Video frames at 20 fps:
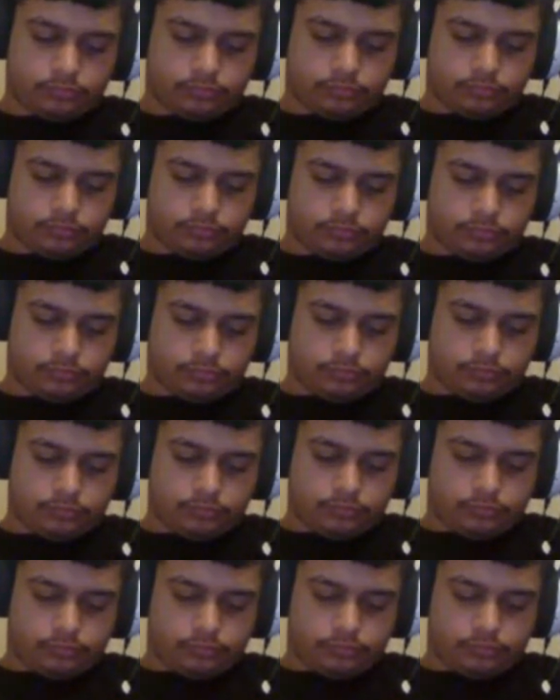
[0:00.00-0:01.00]

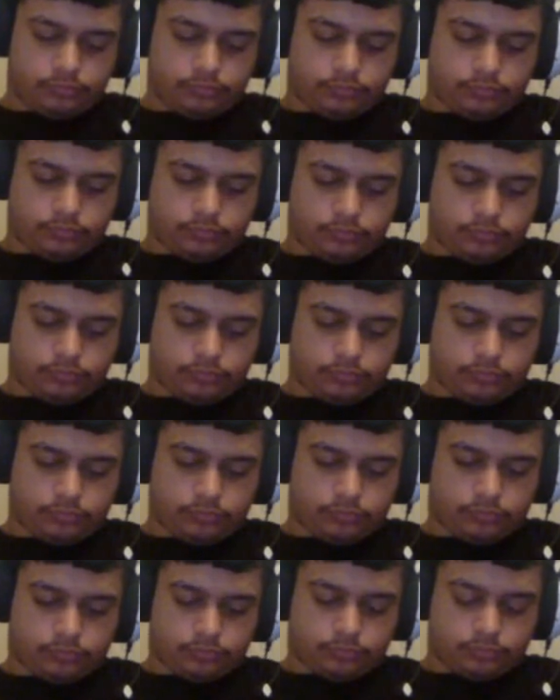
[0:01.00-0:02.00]

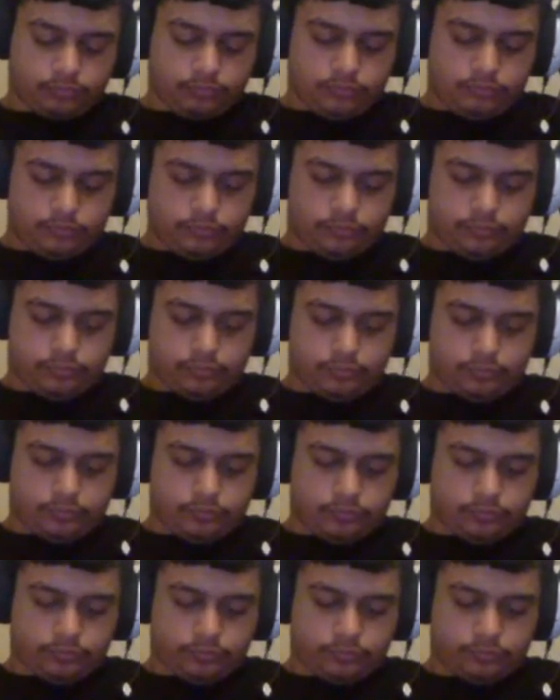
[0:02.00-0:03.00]

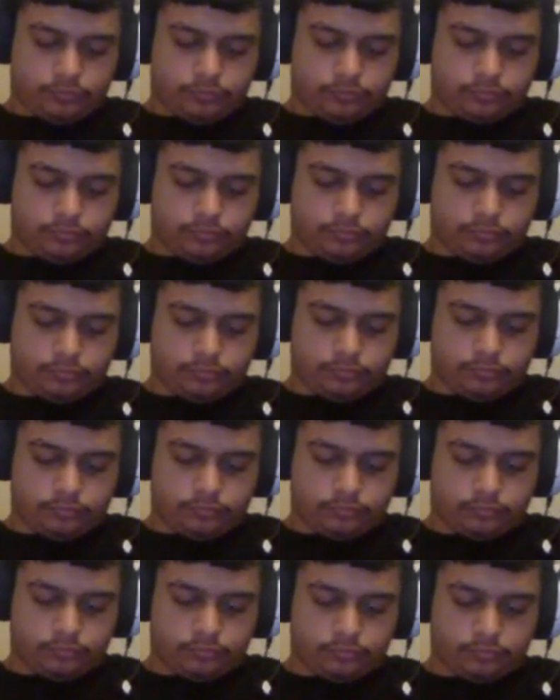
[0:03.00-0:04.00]

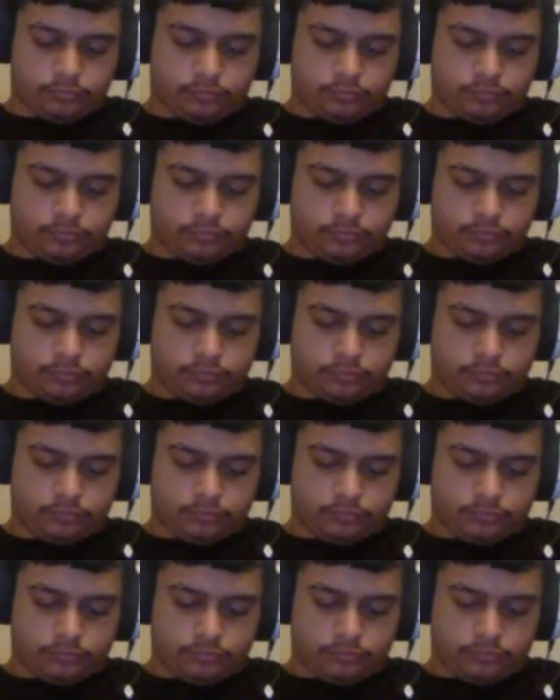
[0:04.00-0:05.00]

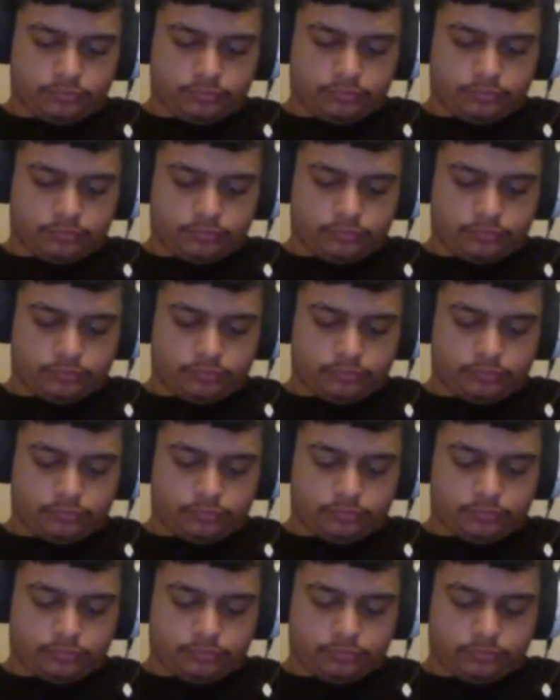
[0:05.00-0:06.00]

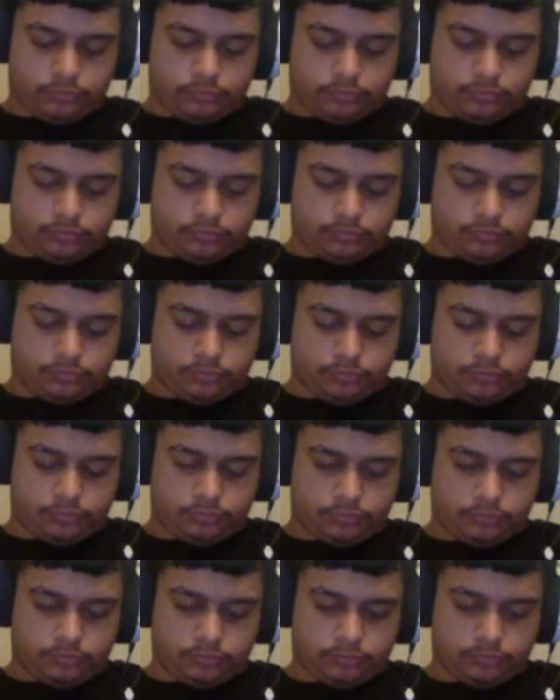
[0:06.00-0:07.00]

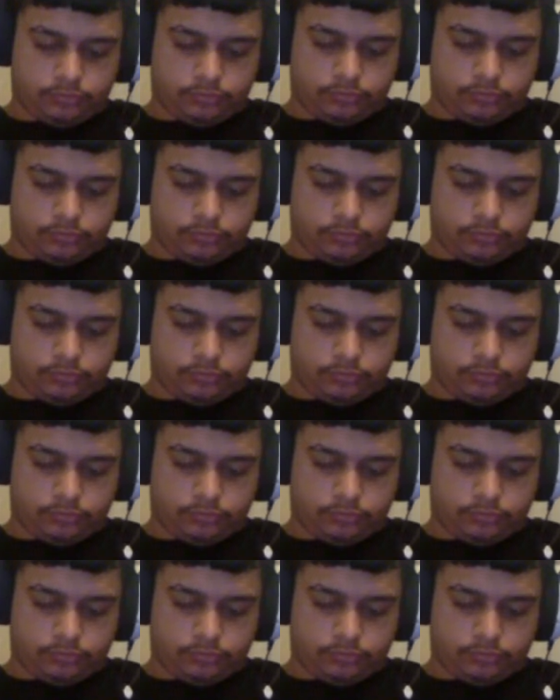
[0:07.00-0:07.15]
[no speech]